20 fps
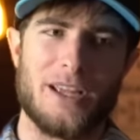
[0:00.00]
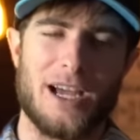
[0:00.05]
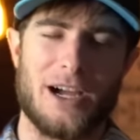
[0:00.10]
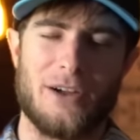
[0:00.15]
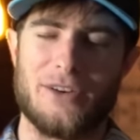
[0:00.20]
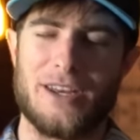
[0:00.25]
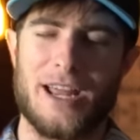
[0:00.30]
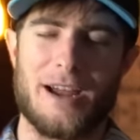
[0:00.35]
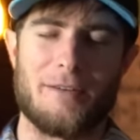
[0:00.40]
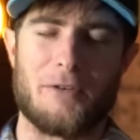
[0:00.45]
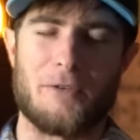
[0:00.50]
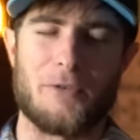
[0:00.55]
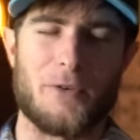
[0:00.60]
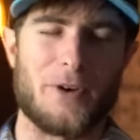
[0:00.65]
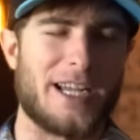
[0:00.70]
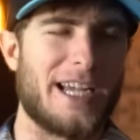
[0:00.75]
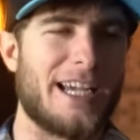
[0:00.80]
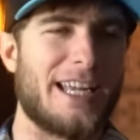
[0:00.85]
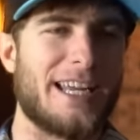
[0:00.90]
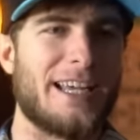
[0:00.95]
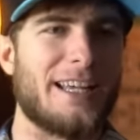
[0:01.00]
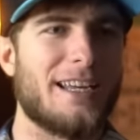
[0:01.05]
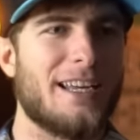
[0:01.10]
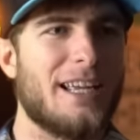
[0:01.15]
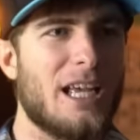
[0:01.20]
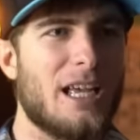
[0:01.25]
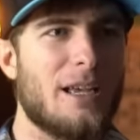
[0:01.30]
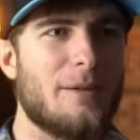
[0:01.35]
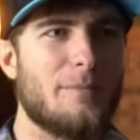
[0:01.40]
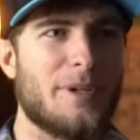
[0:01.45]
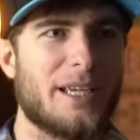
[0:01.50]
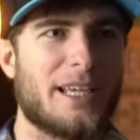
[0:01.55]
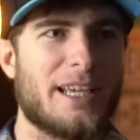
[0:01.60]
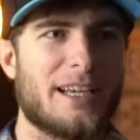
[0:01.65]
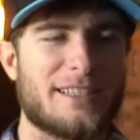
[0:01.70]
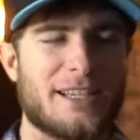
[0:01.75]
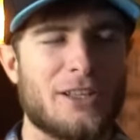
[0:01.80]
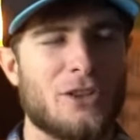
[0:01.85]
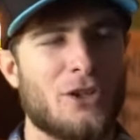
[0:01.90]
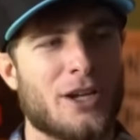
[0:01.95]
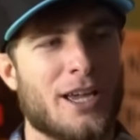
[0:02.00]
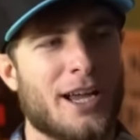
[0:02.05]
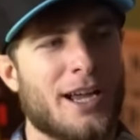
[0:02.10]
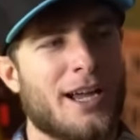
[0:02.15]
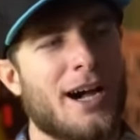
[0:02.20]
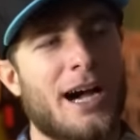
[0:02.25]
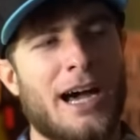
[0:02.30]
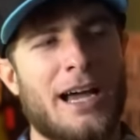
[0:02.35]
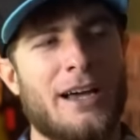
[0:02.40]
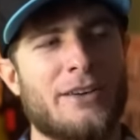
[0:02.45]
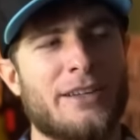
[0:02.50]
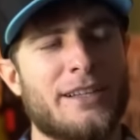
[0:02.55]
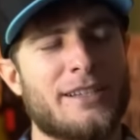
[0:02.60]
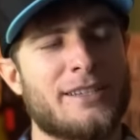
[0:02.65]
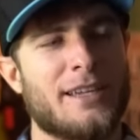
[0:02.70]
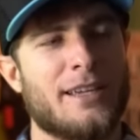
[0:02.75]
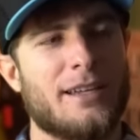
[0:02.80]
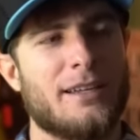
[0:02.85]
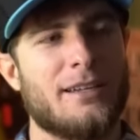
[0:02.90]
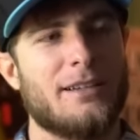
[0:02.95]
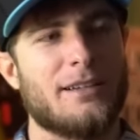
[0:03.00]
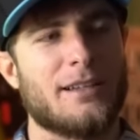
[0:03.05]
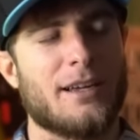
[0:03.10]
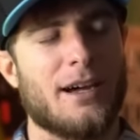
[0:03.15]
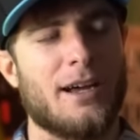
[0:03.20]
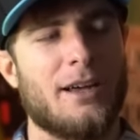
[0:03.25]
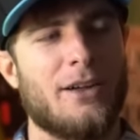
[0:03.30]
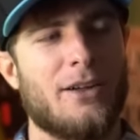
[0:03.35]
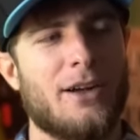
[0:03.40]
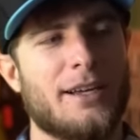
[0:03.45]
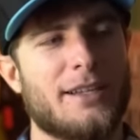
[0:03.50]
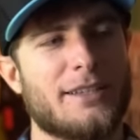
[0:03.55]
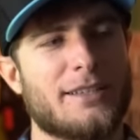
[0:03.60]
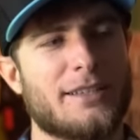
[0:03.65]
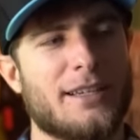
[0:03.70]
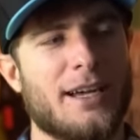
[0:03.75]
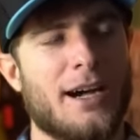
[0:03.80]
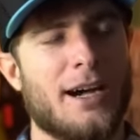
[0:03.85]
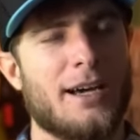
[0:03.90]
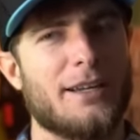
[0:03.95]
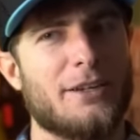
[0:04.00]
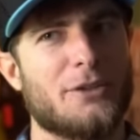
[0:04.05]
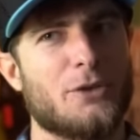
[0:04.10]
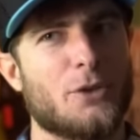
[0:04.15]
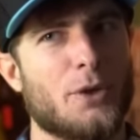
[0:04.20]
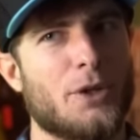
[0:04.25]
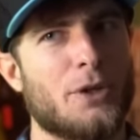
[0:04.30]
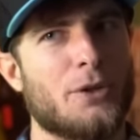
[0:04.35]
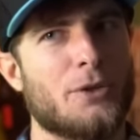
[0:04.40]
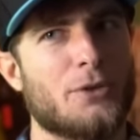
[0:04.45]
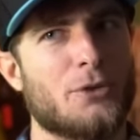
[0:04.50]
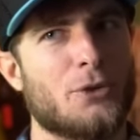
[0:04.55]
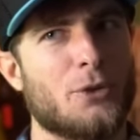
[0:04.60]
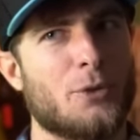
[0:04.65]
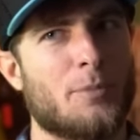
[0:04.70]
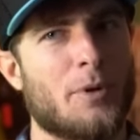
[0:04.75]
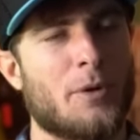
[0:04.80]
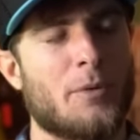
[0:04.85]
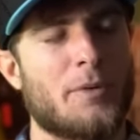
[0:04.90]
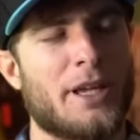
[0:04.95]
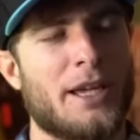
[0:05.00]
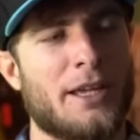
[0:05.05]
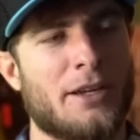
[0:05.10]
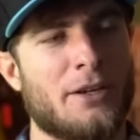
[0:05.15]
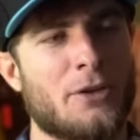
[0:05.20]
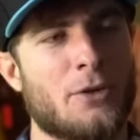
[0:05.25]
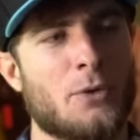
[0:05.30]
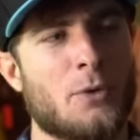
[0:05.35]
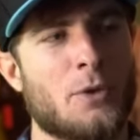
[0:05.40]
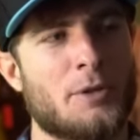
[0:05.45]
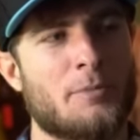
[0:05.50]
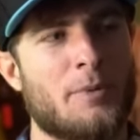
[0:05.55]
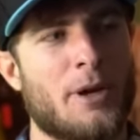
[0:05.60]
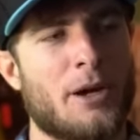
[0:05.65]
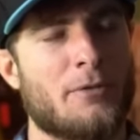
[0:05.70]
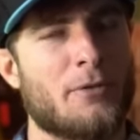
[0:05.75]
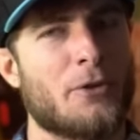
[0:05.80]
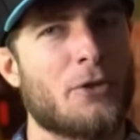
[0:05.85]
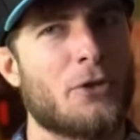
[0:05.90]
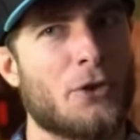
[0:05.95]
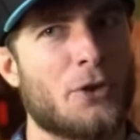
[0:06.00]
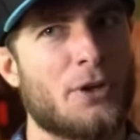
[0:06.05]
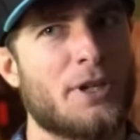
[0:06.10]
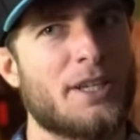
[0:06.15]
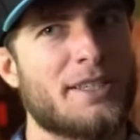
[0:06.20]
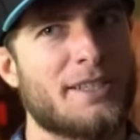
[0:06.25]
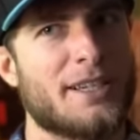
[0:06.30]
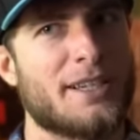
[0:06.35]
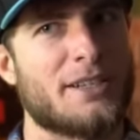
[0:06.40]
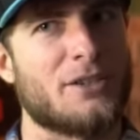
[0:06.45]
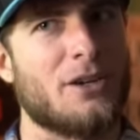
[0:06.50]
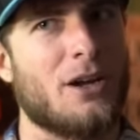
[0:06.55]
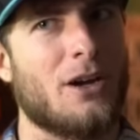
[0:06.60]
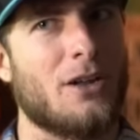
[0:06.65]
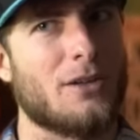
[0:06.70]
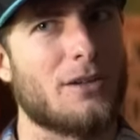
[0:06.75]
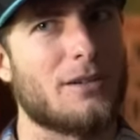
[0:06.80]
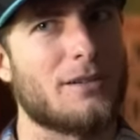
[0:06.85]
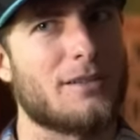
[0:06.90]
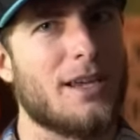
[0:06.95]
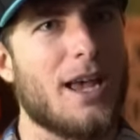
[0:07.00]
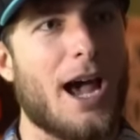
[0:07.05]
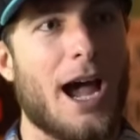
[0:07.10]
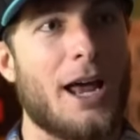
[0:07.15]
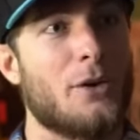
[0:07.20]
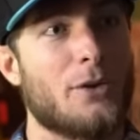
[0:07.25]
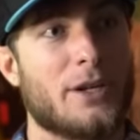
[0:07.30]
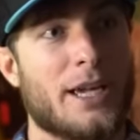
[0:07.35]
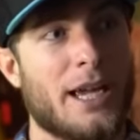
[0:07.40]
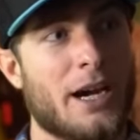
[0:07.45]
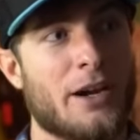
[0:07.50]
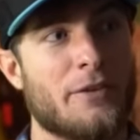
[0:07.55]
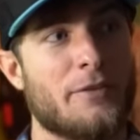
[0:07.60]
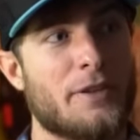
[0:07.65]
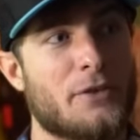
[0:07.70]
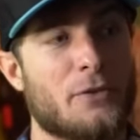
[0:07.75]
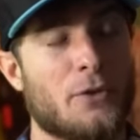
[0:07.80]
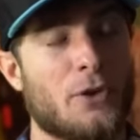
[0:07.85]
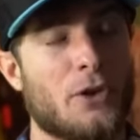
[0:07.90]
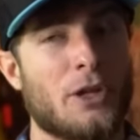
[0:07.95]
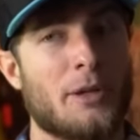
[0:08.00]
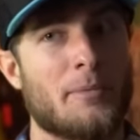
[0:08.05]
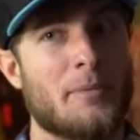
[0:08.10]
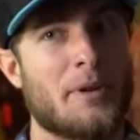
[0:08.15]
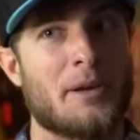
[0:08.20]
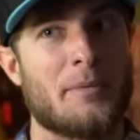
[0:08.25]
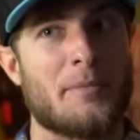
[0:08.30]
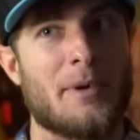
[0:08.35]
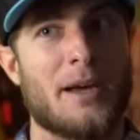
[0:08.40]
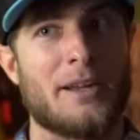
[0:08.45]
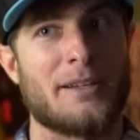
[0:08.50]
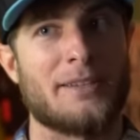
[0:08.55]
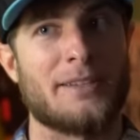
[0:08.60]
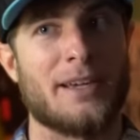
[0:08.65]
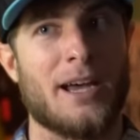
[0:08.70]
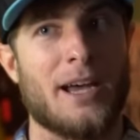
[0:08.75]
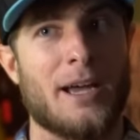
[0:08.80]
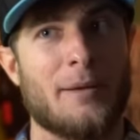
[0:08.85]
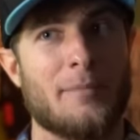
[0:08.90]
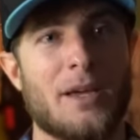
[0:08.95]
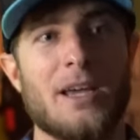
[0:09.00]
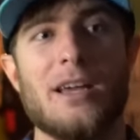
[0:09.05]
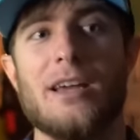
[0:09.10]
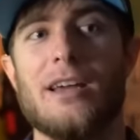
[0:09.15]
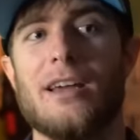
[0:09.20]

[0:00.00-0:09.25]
I'll never forget it because I look at Kyle and I said, Kyle, I just got a Toyota Supra with 800 horsepower for $36. I don't care if it's for a limited amount of time.